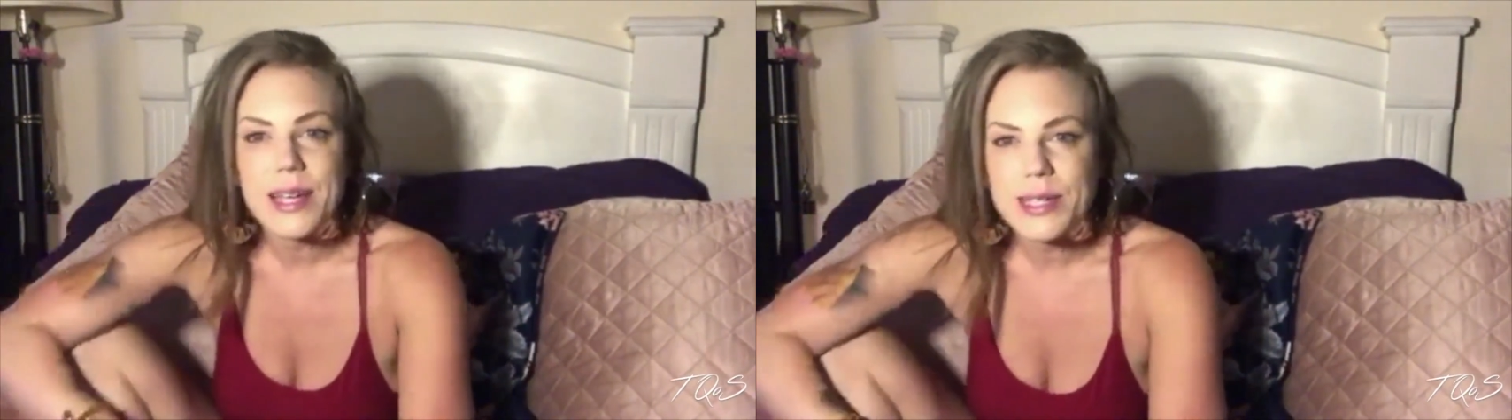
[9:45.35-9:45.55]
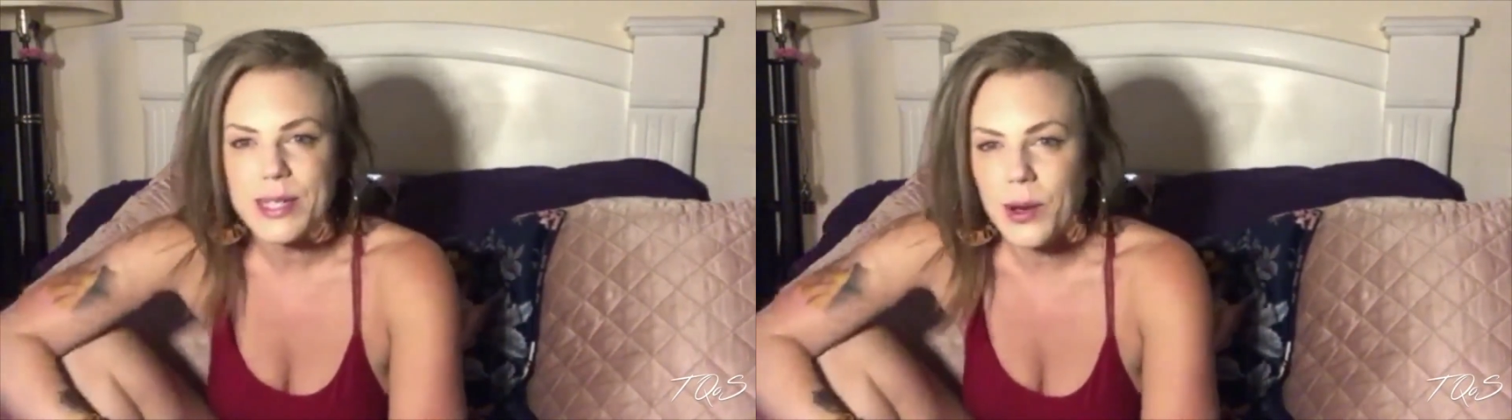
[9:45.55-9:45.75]

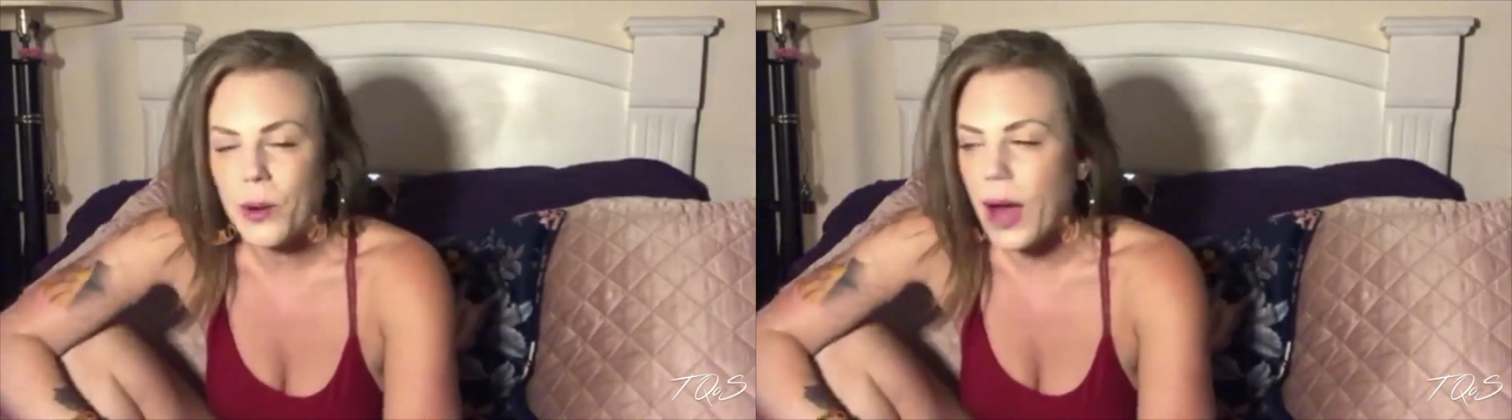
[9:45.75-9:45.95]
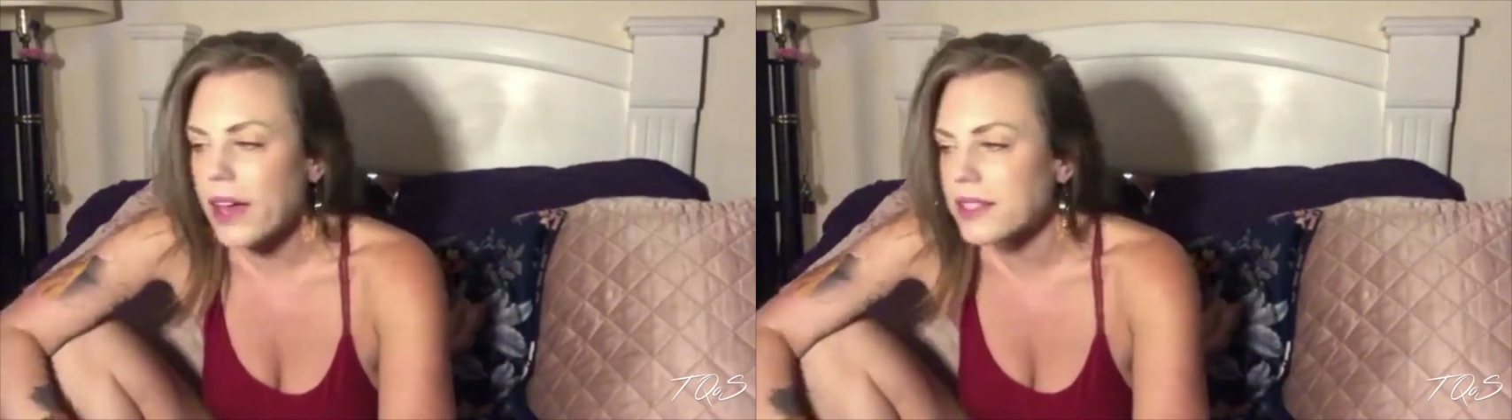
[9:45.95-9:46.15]

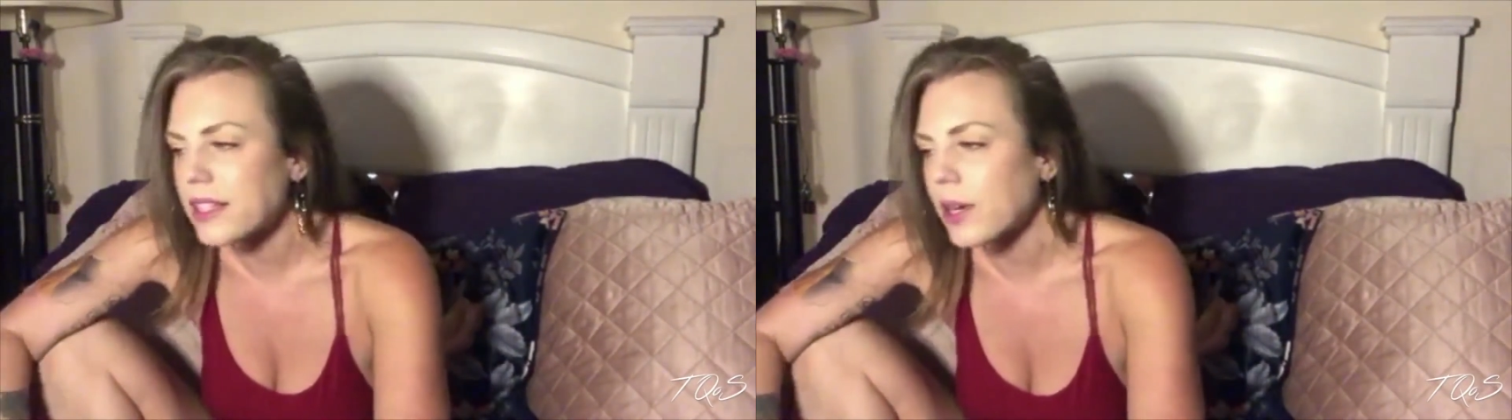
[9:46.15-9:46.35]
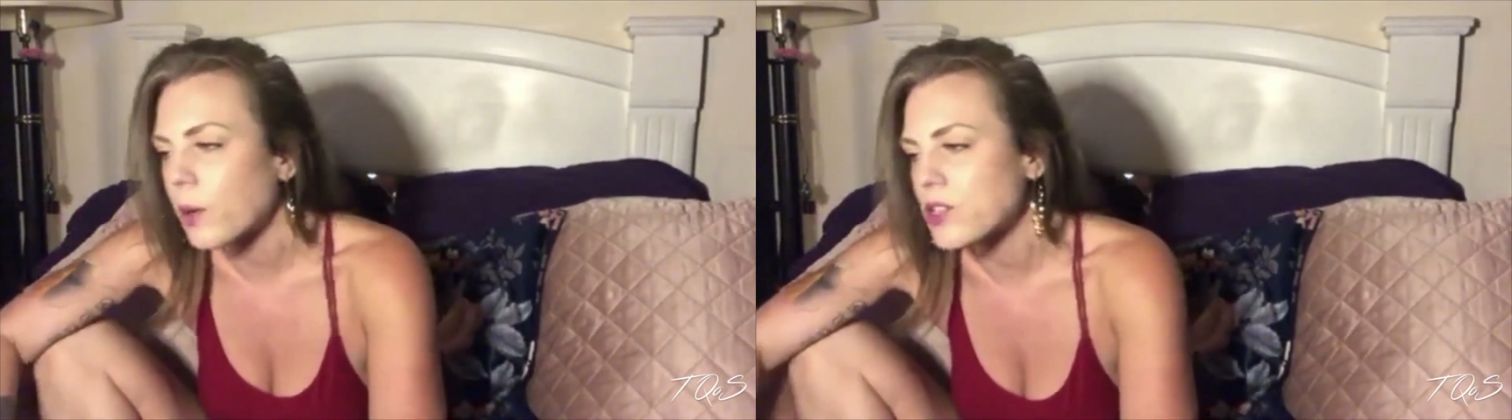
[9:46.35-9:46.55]
So
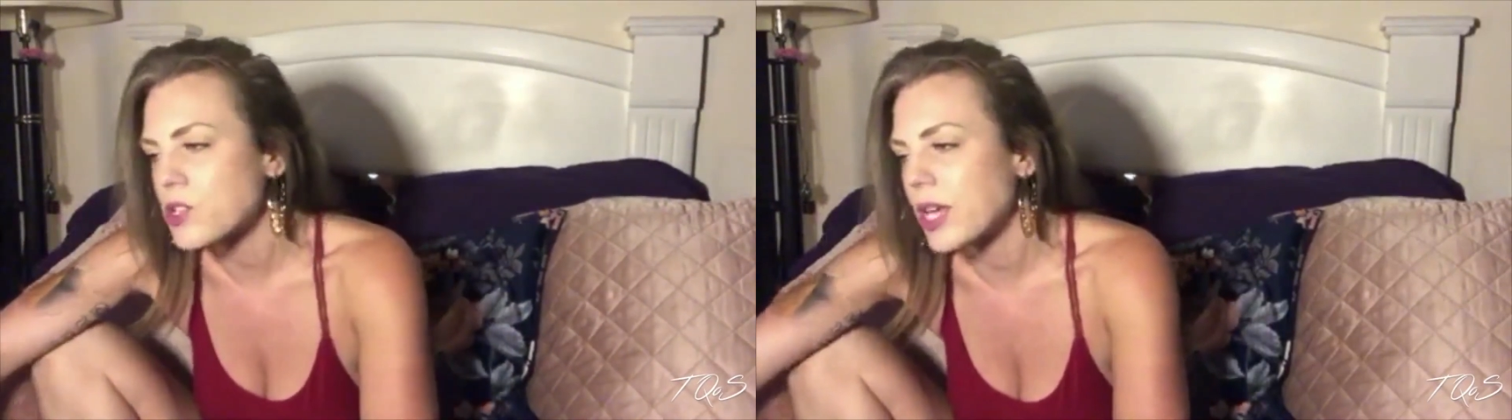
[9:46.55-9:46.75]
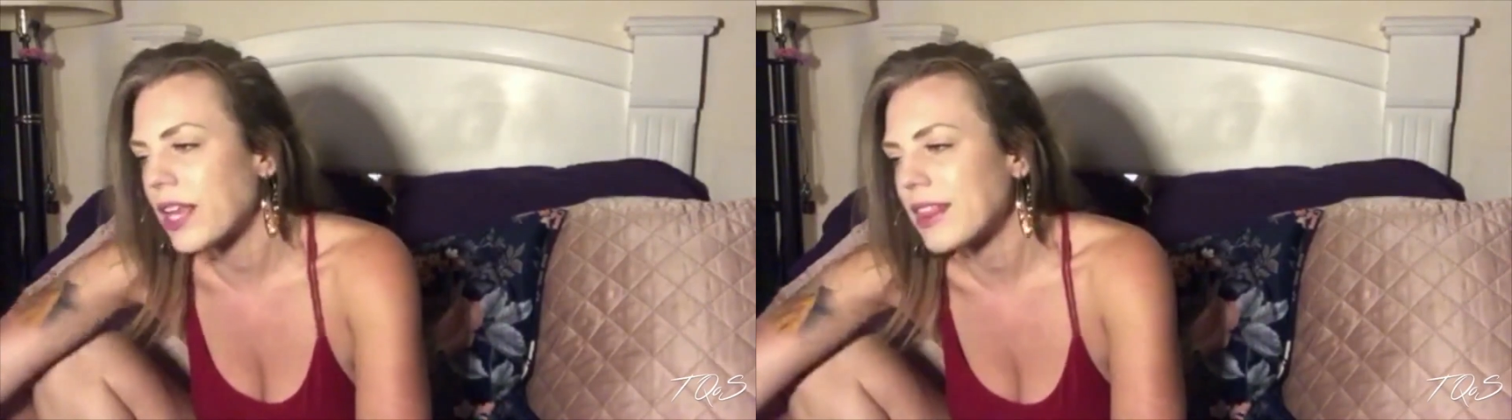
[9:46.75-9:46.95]
excellent
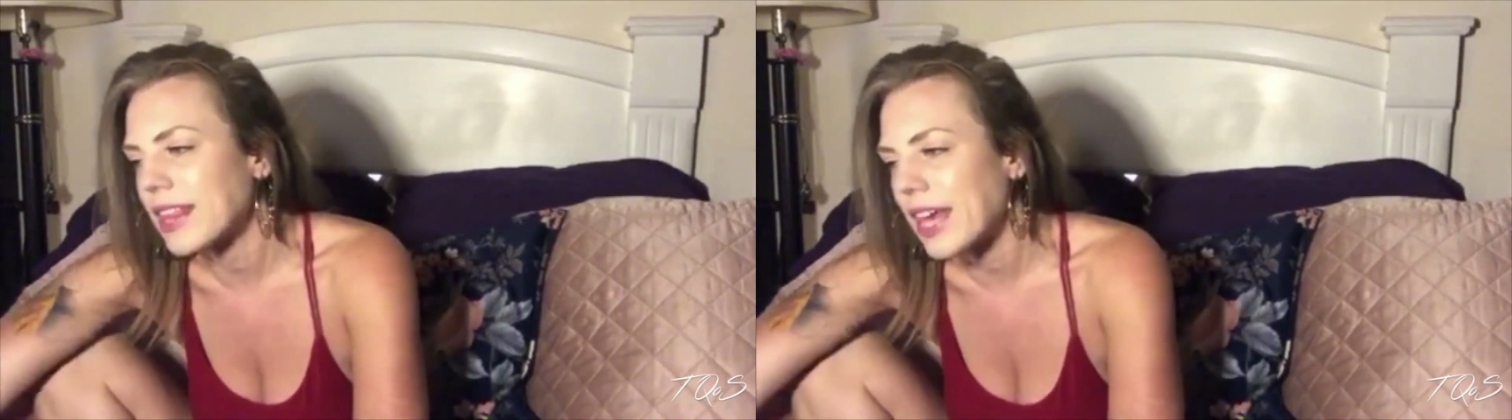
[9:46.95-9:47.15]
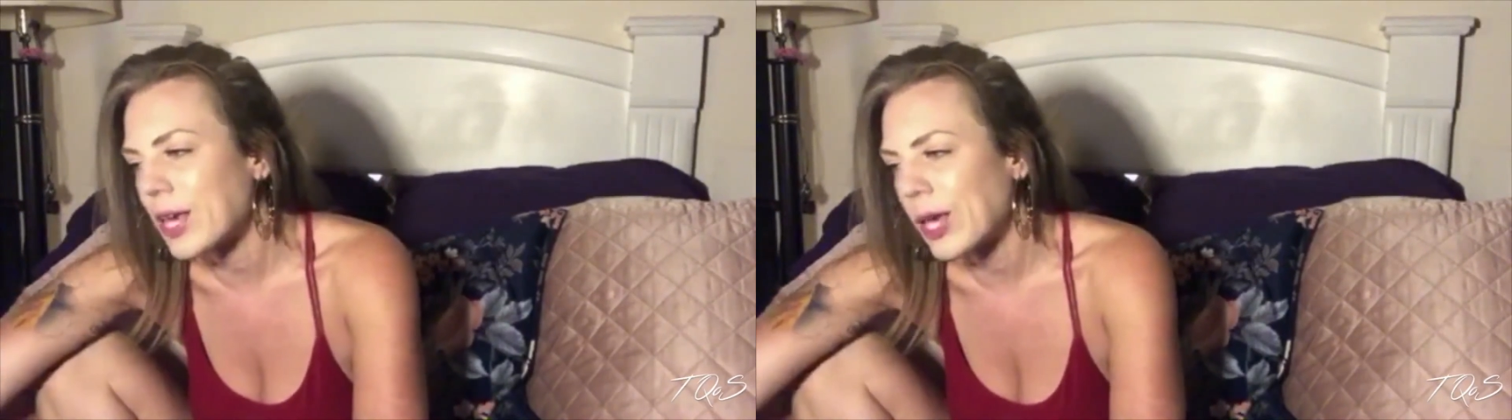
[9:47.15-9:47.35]
question.
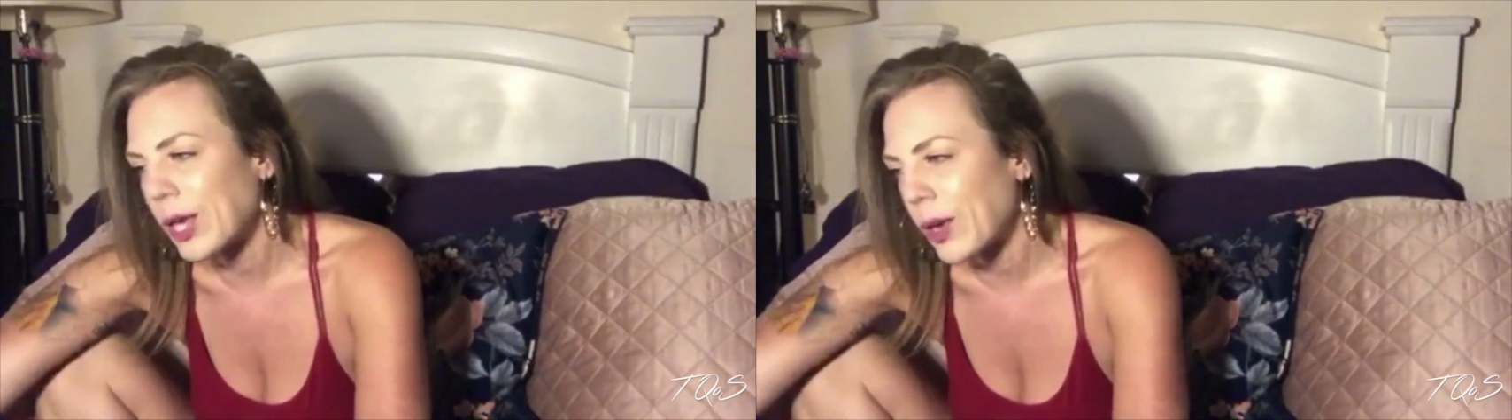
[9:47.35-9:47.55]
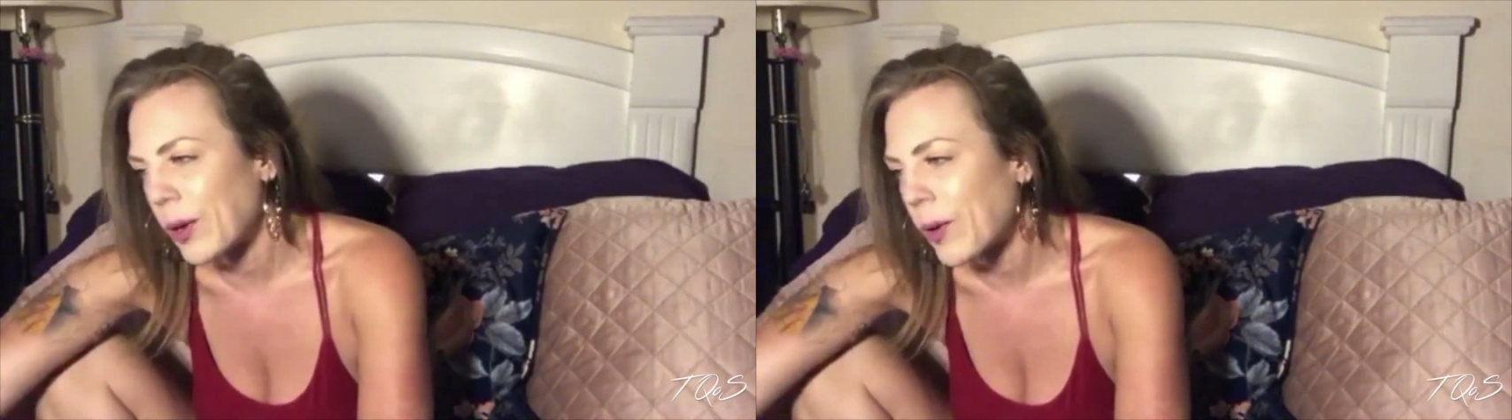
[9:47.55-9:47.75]
Thank
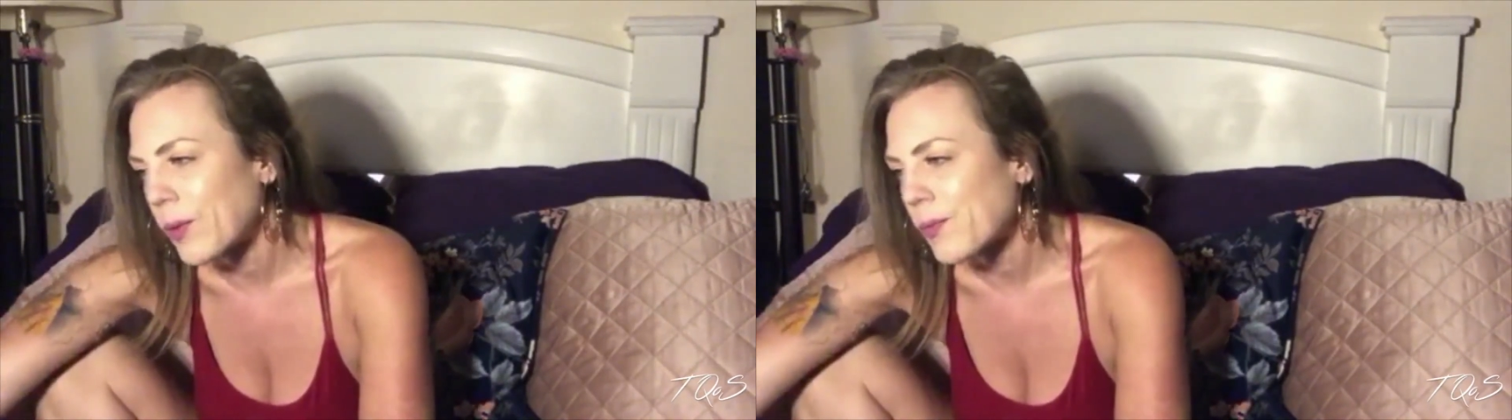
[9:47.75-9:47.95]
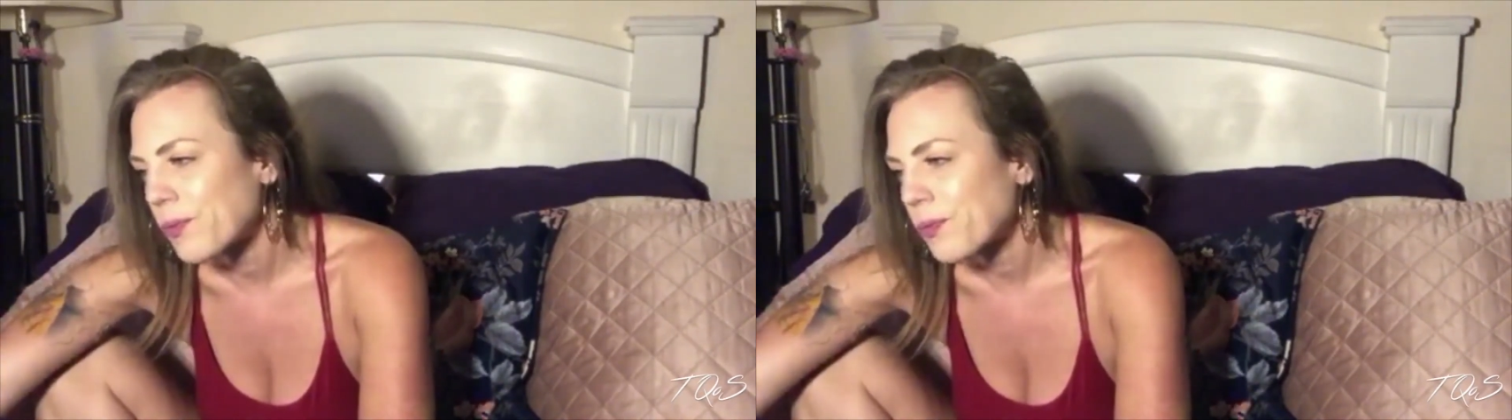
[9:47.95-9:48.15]
you.